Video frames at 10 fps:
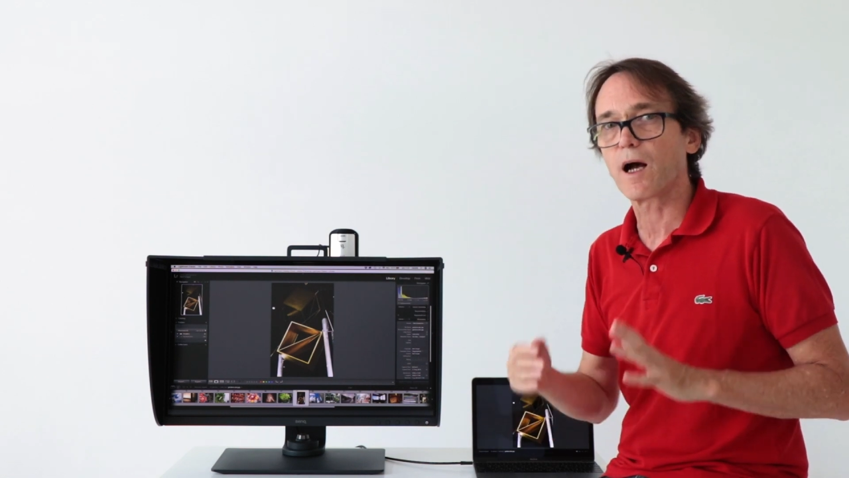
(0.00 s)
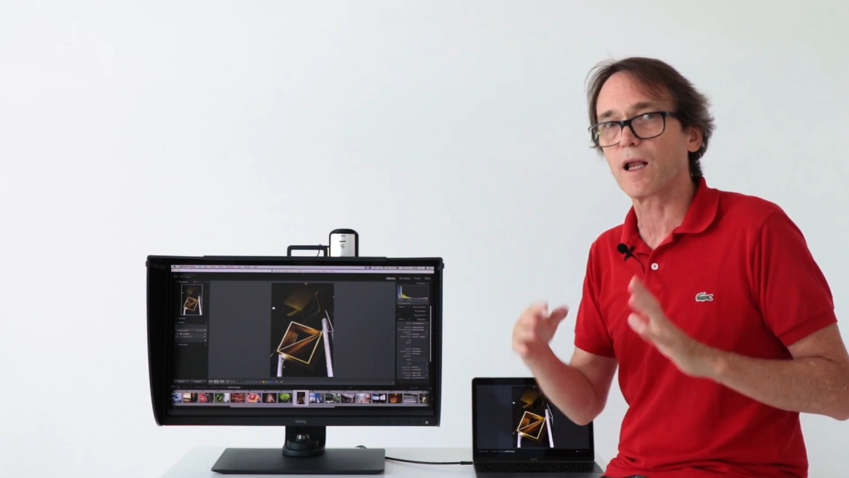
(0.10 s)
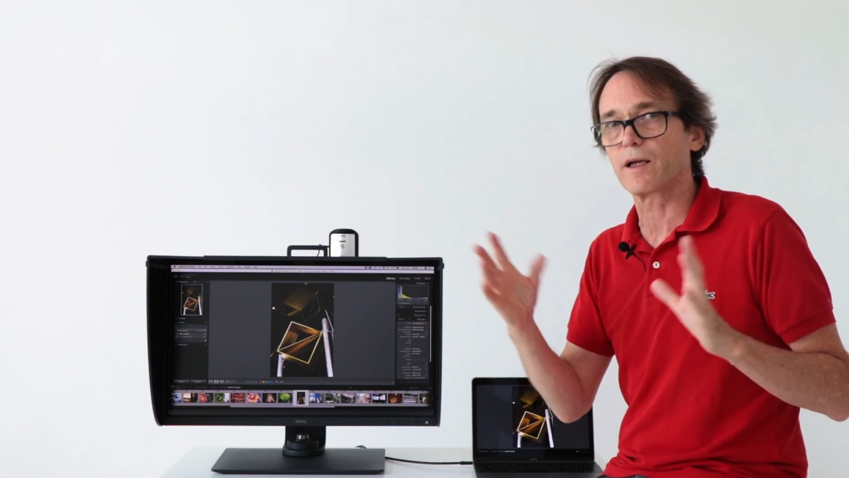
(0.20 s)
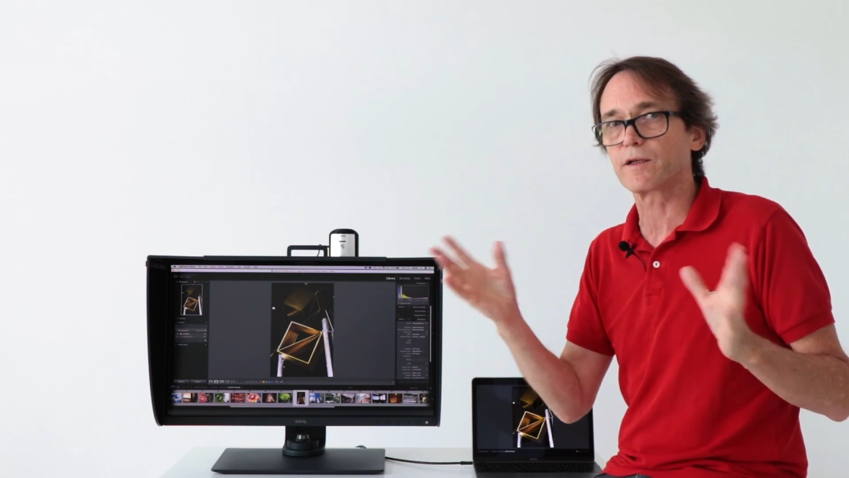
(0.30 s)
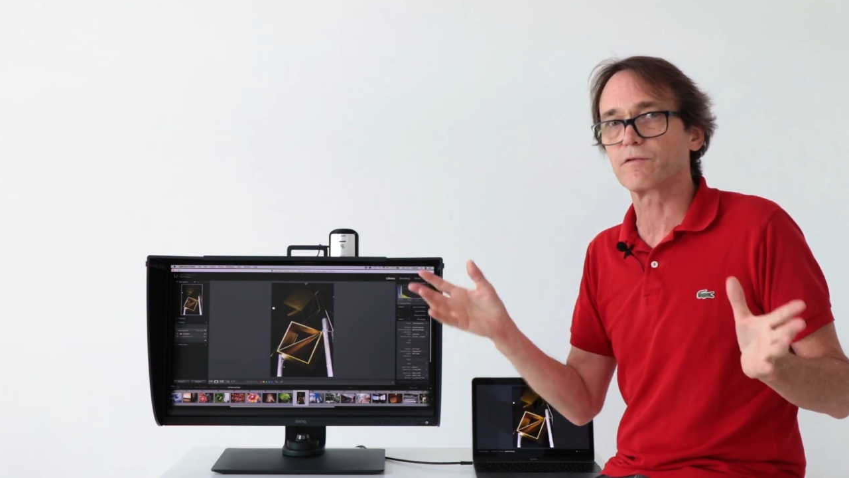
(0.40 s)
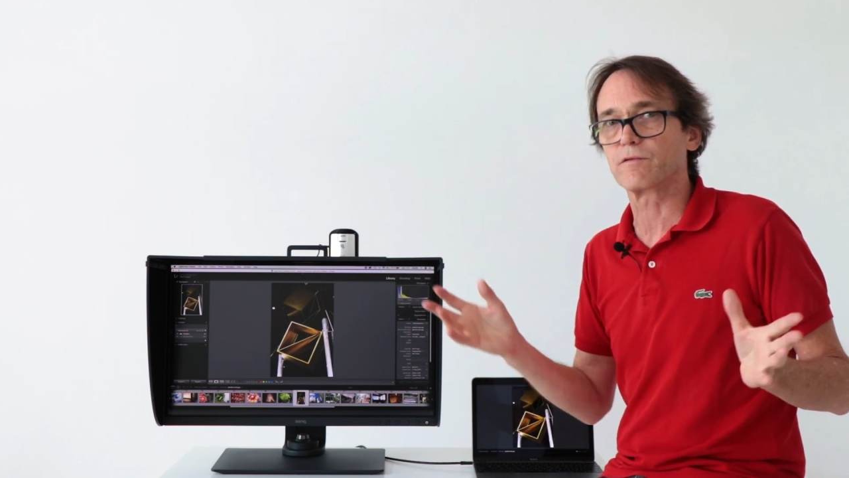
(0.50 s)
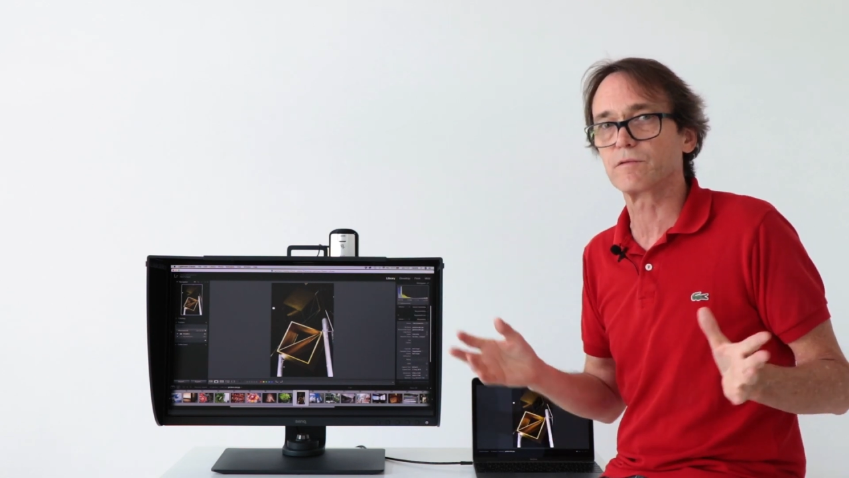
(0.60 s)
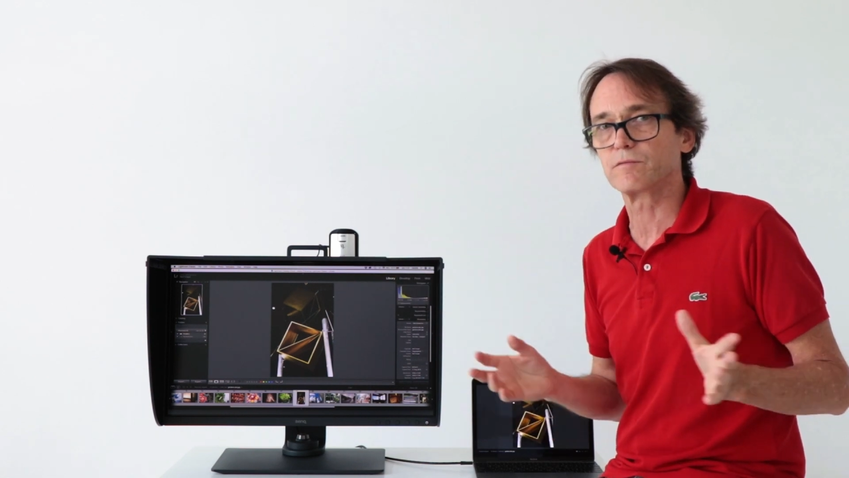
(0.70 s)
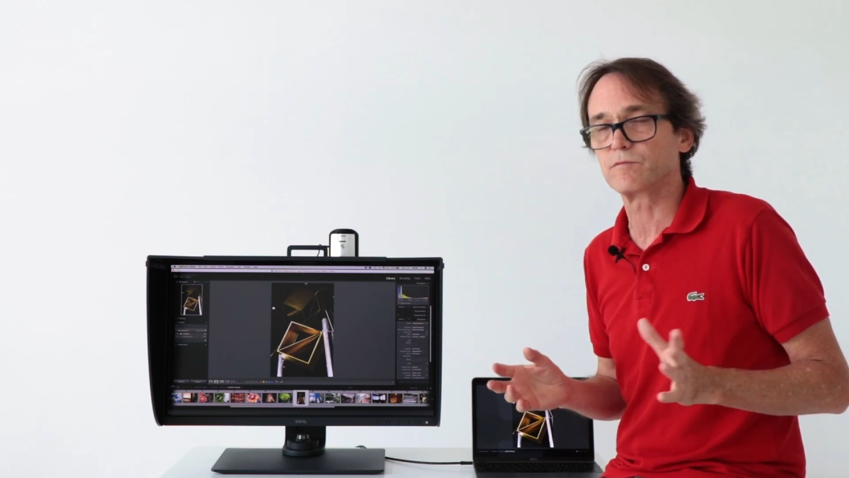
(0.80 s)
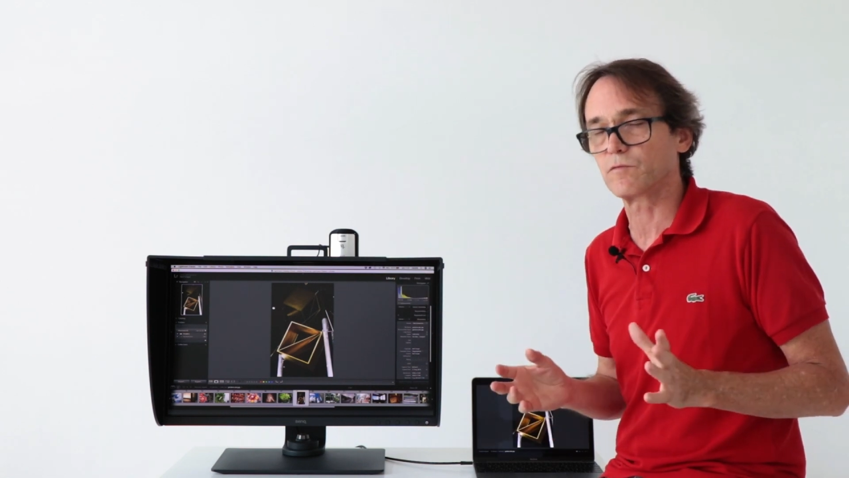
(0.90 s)
I like to
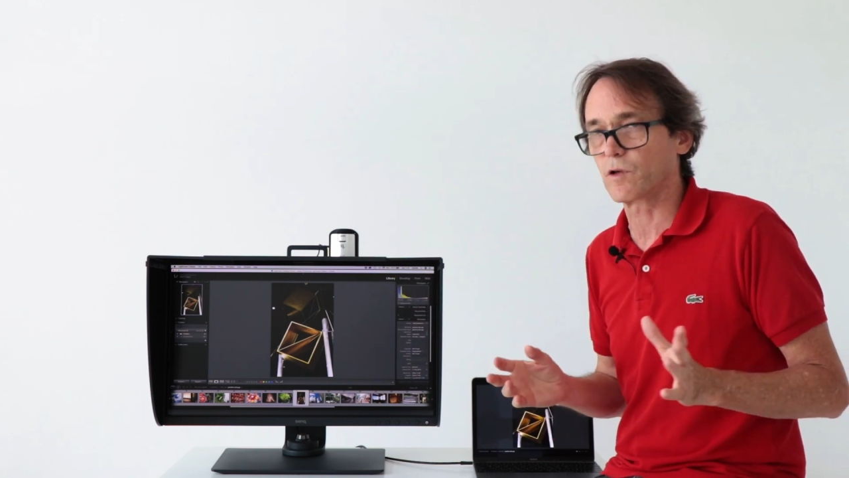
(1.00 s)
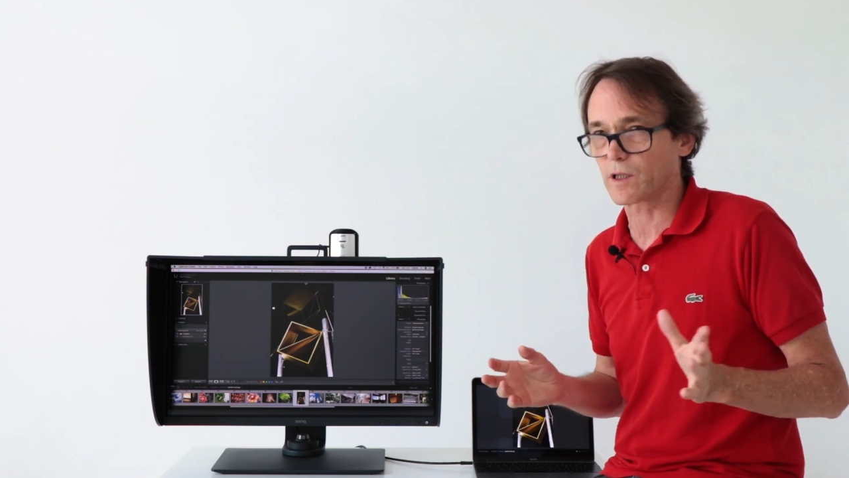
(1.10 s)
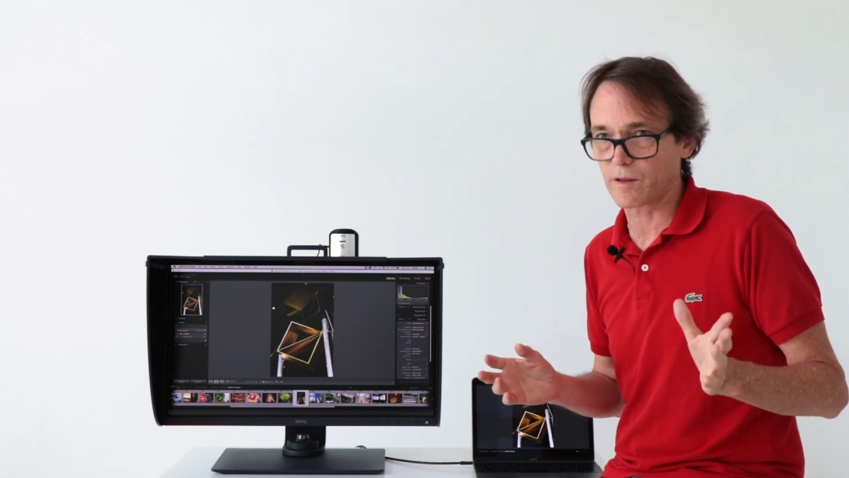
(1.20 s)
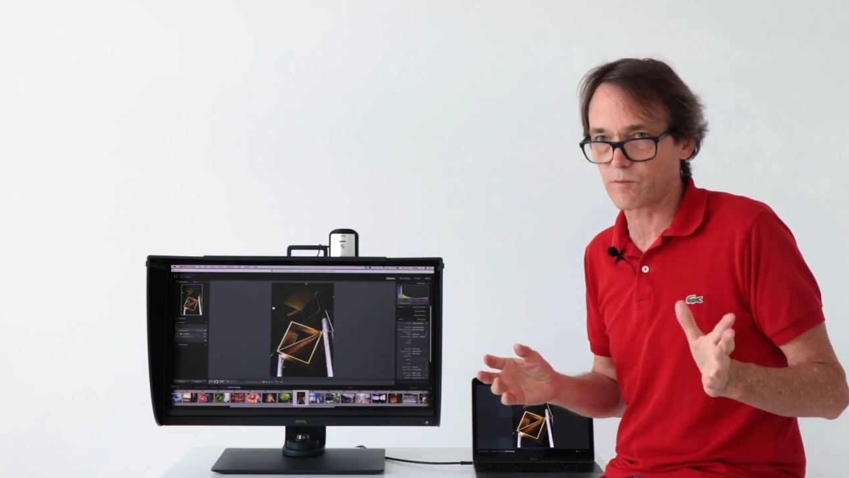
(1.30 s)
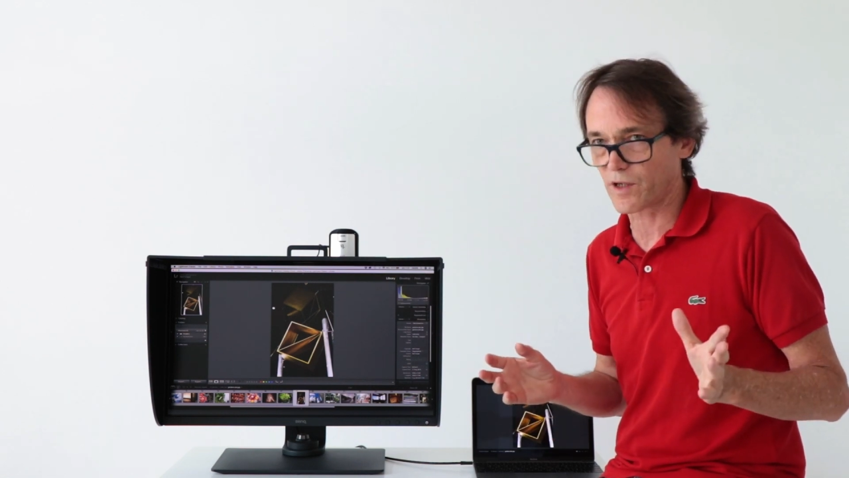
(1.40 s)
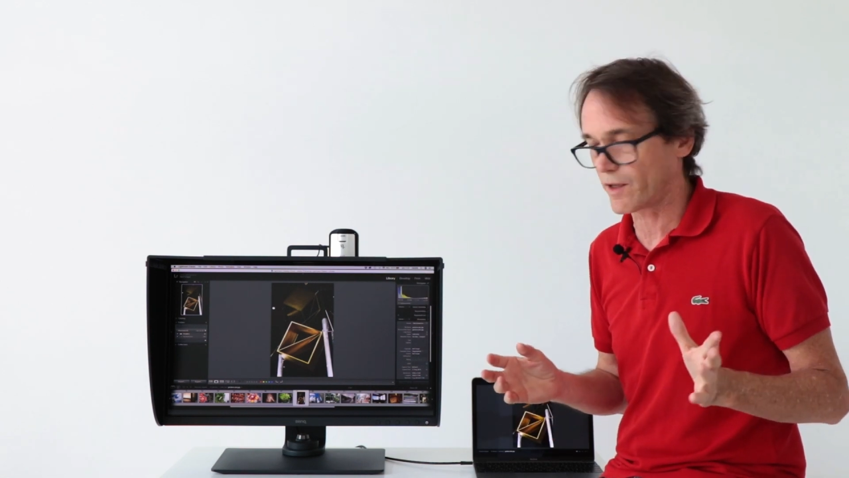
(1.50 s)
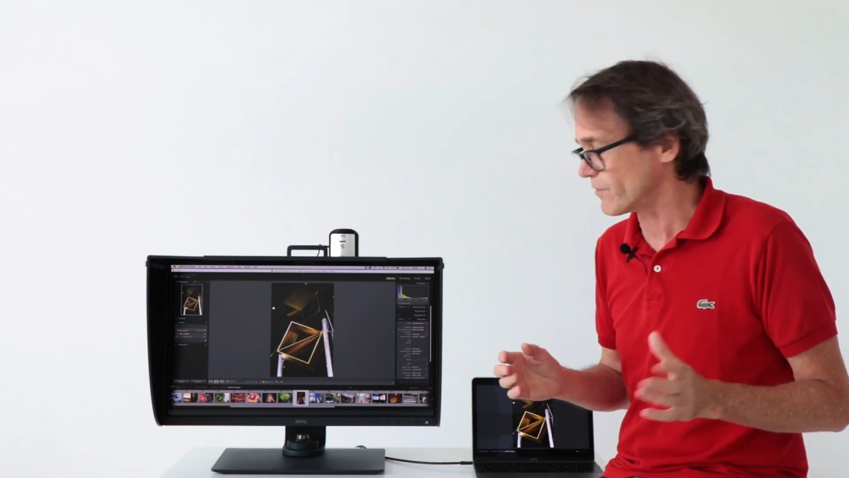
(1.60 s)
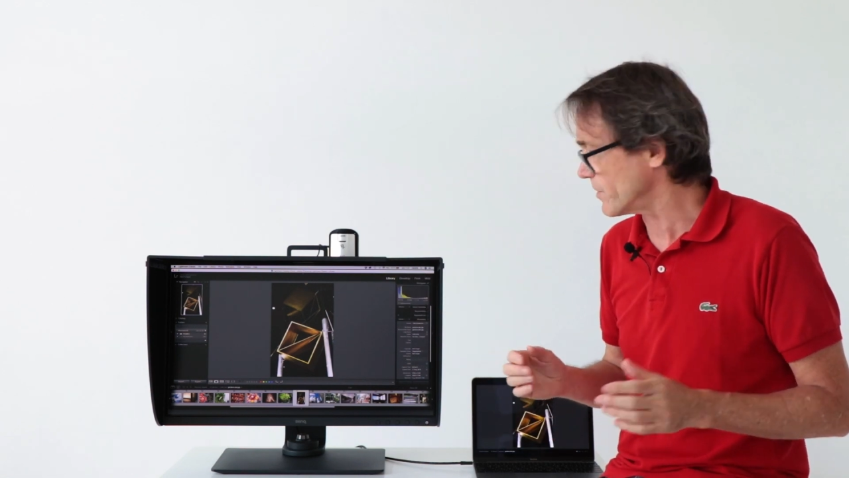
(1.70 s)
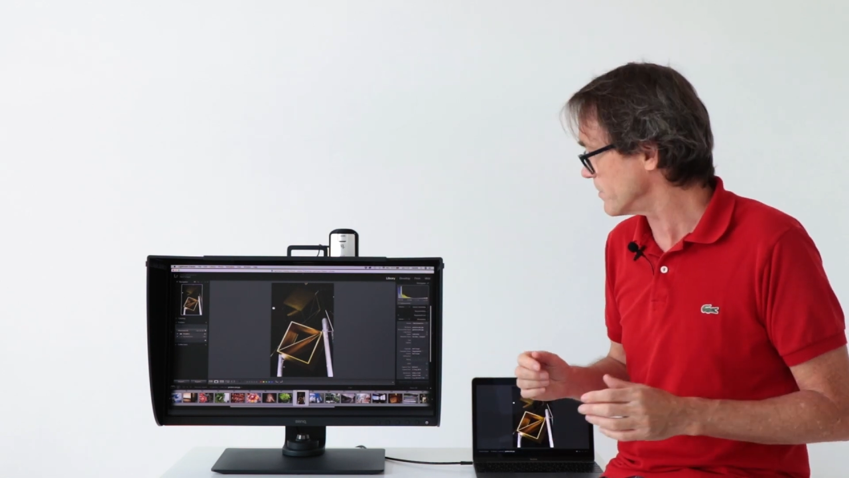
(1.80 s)
work in bright